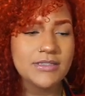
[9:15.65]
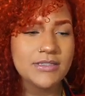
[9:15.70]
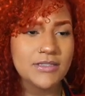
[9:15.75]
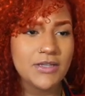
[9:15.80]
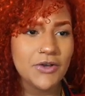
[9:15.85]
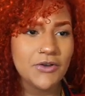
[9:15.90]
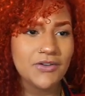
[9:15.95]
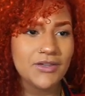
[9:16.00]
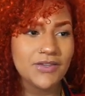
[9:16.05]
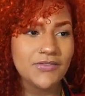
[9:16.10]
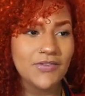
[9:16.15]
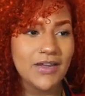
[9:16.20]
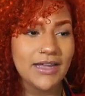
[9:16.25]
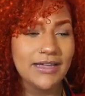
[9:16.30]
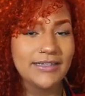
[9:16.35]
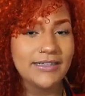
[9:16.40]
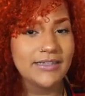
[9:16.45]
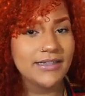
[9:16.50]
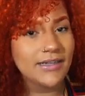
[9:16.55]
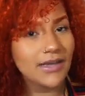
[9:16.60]
So if I
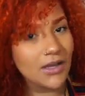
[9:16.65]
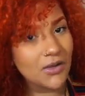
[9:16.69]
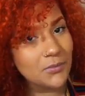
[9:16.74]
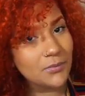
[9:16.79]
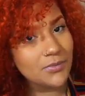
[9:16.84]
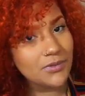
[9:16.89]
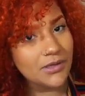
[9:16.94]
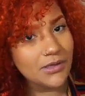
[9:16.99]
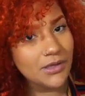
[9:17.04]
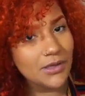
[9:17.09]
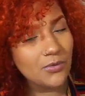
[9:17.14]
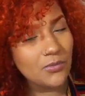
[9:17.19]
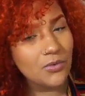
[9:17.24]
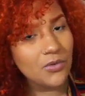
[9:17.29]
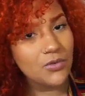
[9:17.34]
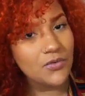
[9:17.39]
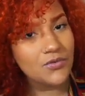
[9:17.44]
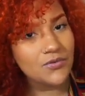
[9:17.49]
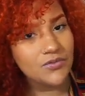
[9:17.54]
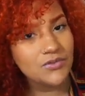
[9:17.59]
didn't help you out,
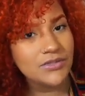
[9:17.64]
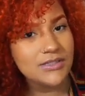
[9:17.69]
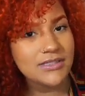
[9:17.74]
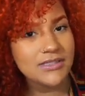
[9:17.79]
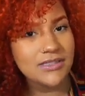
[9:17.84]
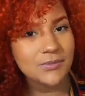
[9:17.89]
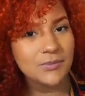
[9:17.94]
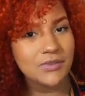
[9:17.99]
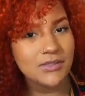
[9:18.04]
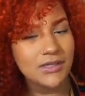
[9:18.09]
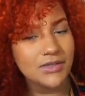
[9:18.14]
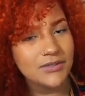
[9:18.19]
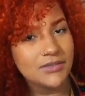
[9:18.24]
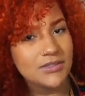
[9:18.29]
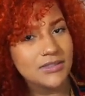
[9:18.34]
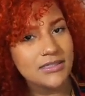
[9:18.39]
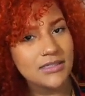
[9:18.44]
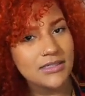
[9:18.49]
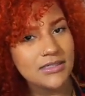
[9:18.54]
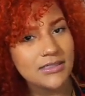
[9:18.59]
hopefully someone
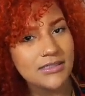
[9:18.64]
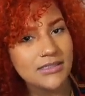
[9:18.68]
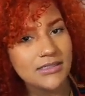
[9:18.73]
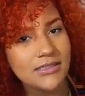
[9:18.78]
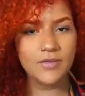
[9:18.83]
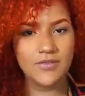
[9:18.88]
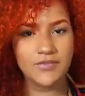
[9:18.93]
else does.